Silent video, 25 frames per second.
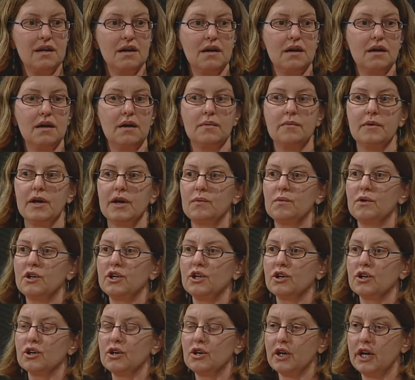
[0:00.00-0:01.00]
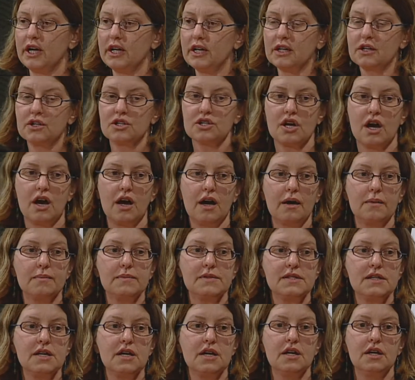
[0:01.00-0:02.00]
And when you're creating
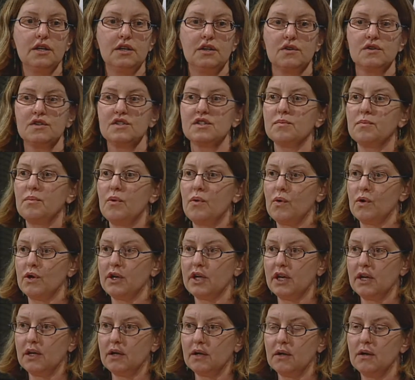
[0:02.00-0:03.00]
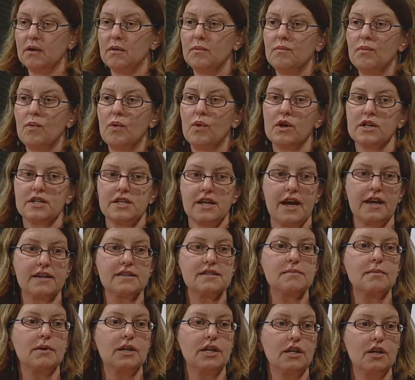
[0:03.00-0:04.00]
jobs, you're supporting more
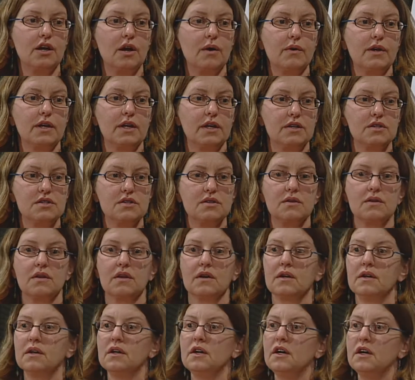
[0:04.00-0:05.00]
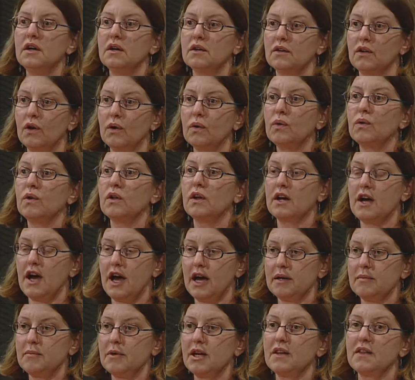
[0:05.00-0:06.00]
tax money going into the local
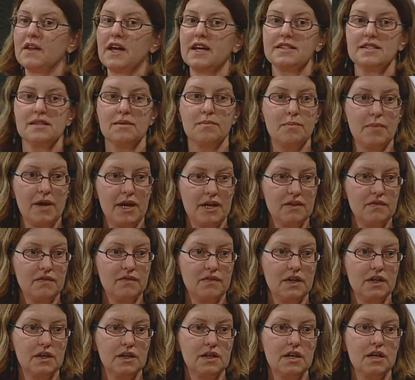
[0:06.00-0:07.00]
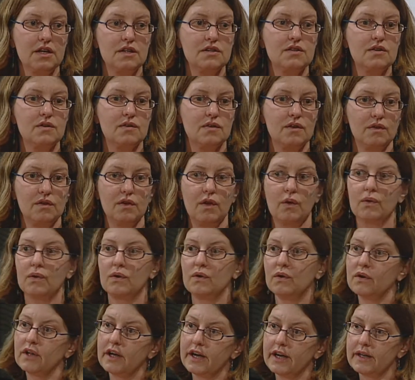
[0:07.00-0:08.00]
economy, and that's a benefit to the
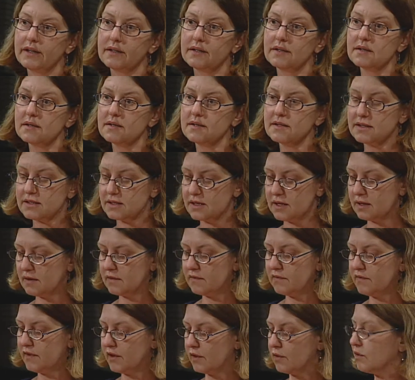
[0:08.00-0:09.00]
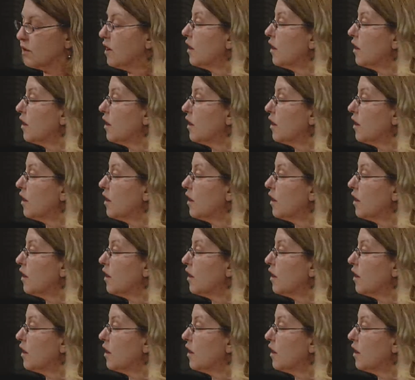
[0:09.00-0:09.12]
local and state and federal